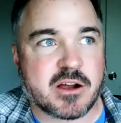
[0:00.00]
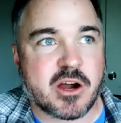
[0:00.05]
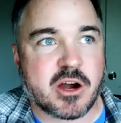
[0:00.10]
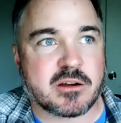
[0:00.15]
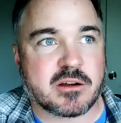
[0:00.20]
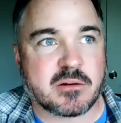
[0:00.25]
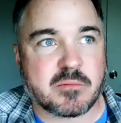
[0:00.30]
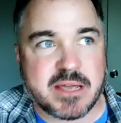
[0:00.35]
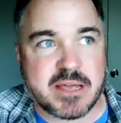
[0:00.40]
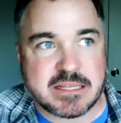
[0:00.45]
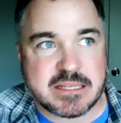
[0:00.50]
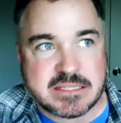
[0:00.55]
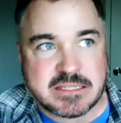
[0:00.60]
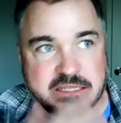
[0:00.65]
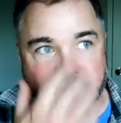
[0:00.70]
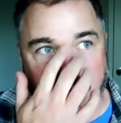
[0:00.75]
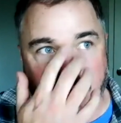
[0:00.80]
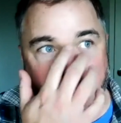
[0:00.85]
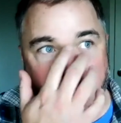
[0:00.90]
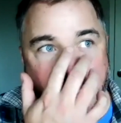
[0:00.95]
garden beds is
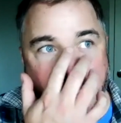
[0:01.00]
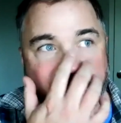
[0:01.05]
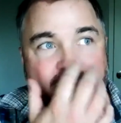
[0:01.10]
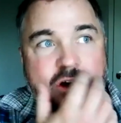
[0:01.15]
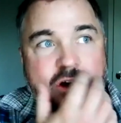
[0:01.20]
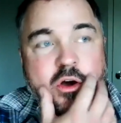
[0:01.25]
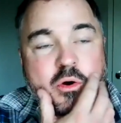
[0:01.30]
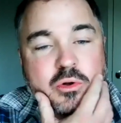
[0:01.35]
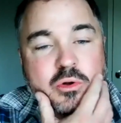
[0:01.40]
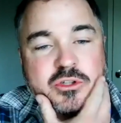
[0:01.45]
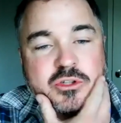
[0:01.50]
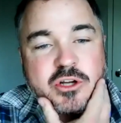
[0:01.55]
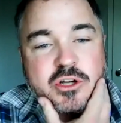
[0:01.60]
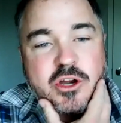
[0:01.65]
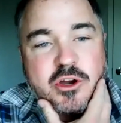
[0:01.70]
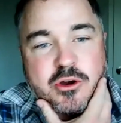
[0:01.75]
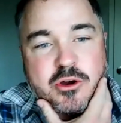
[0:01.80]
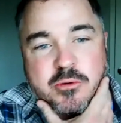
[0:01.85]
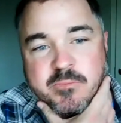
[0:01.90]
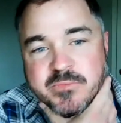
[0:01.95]
if you have an older
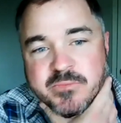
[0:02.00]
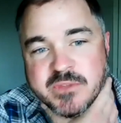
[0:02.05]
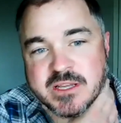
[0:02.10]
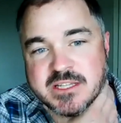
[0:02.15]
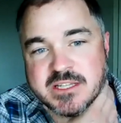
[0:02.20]
home,